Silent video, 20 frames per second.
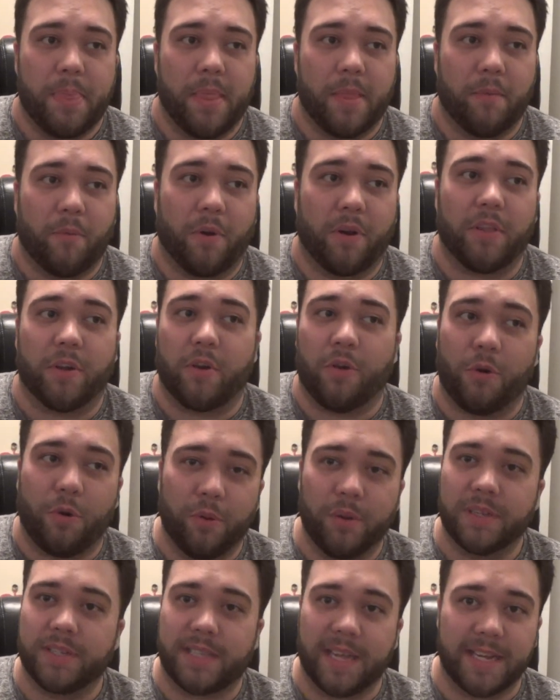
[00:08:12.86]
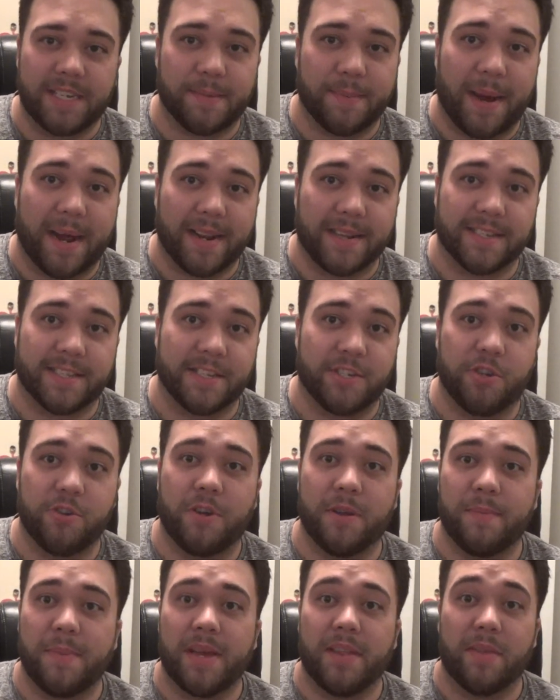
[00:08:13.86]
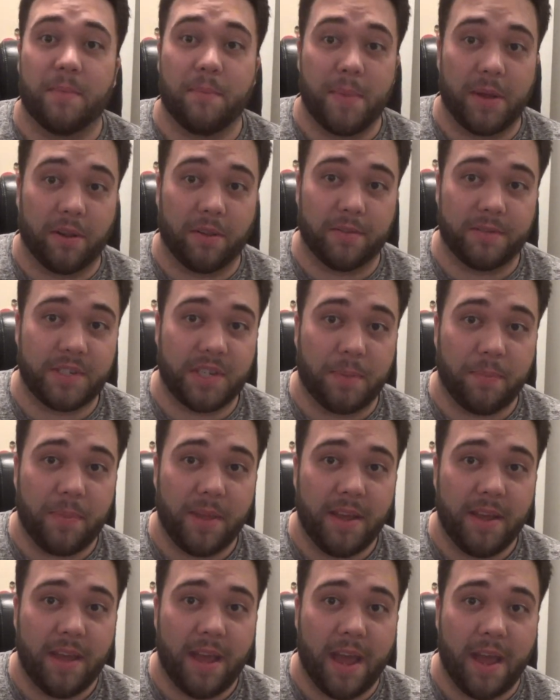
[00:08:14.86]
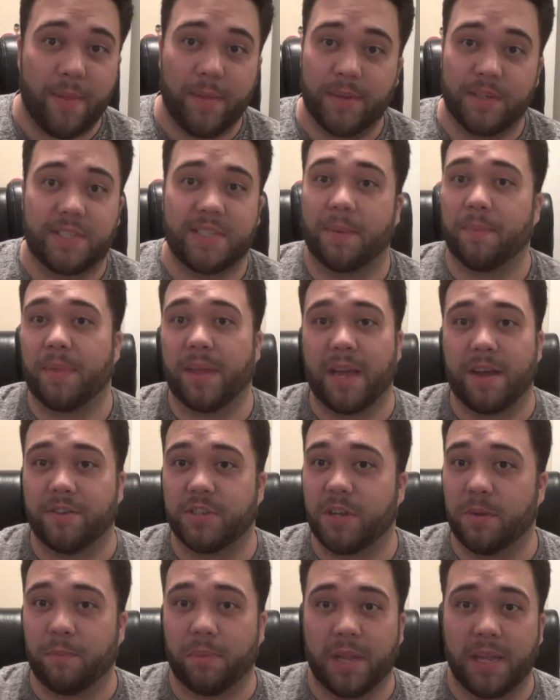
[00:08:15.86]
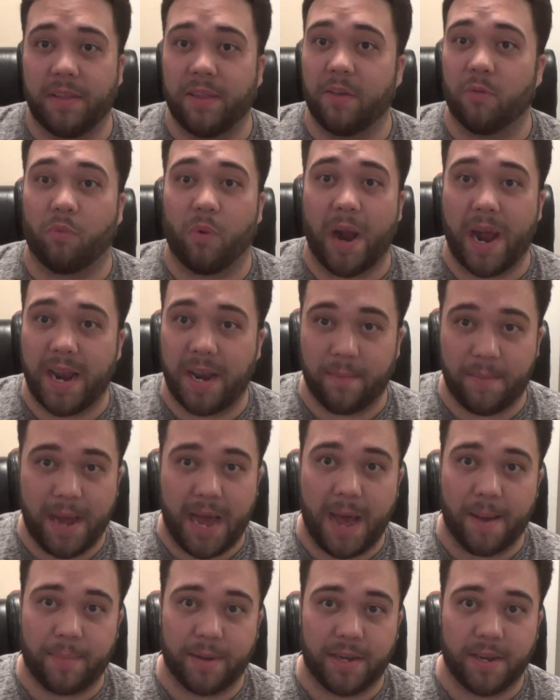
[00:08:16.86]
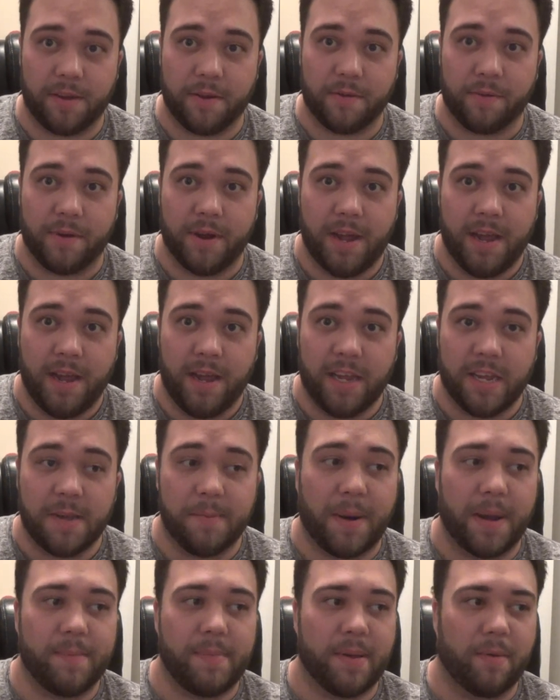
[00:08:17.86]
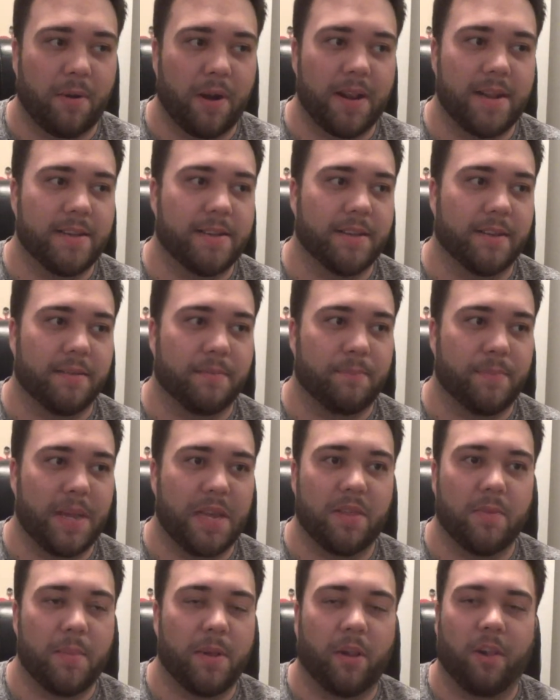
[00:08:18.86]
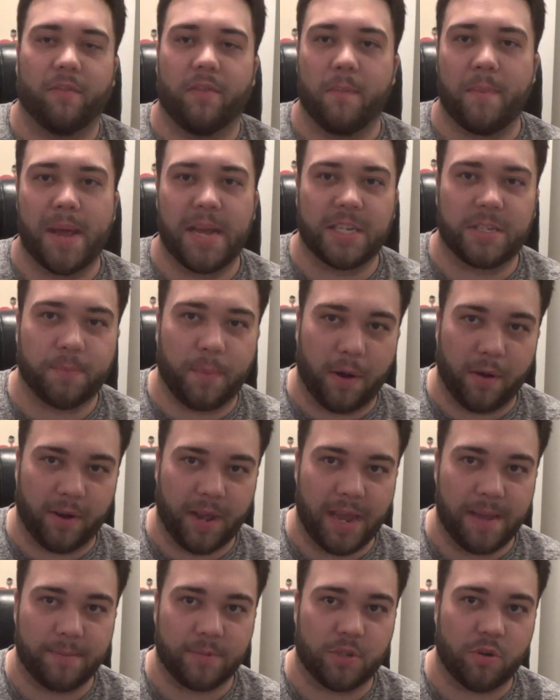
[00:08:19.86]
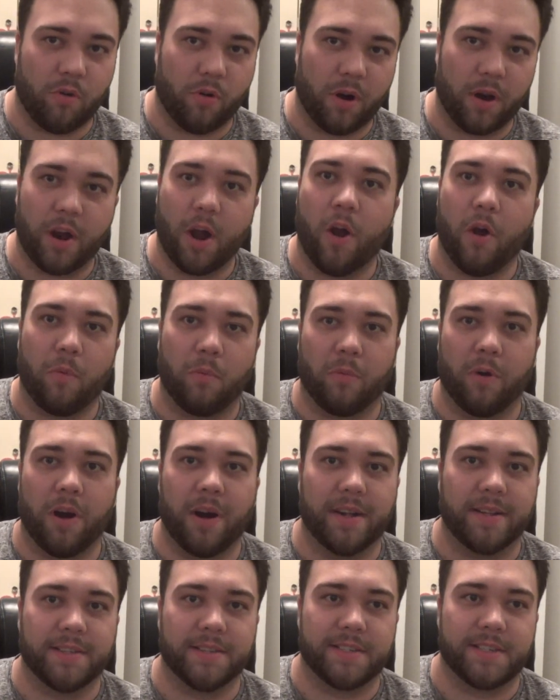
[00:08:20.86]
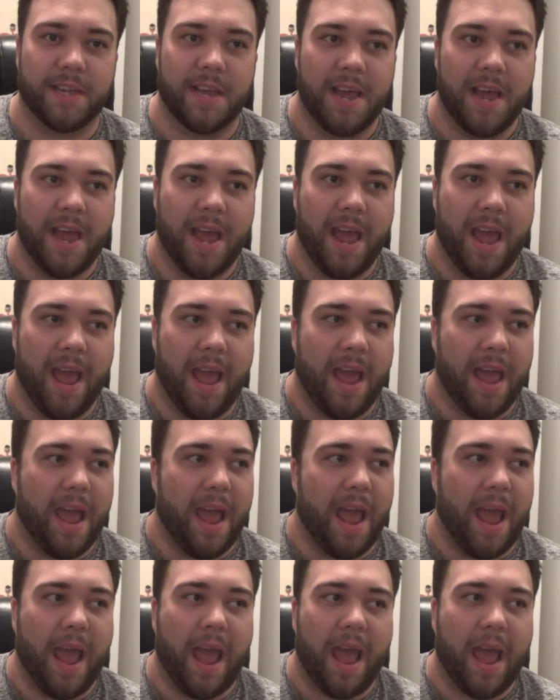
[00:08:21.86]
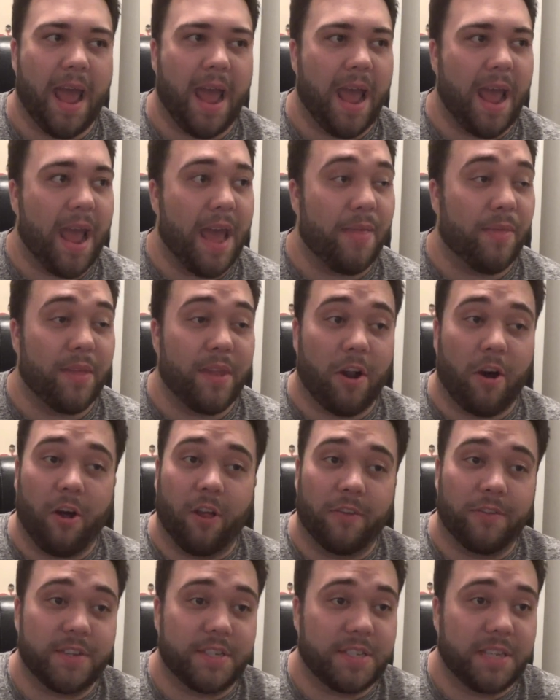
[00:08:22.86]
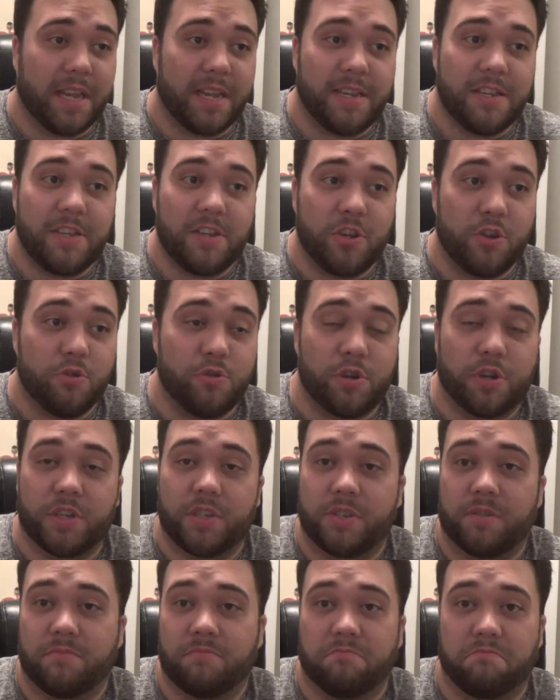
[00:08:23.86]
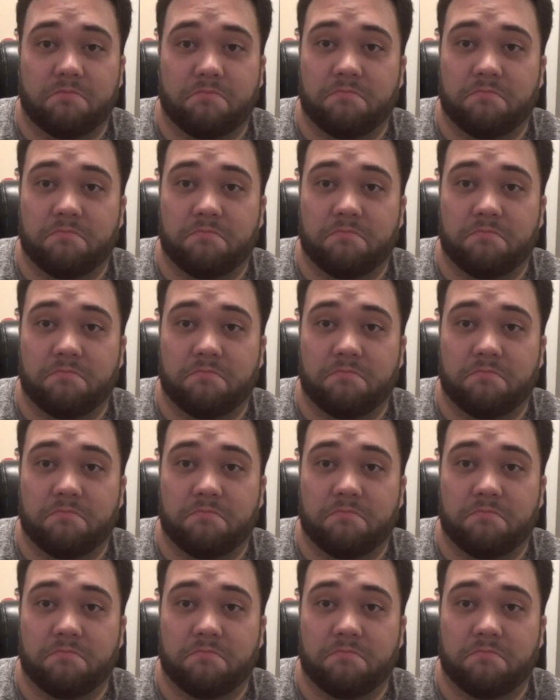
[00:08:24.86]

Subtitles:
one of the coolest things about it is that you can be in the middle of something, and then something else completely random happen to you. You might be ready to be in the middle of a baseball game, scoring home runs, and then all of a sudden, you just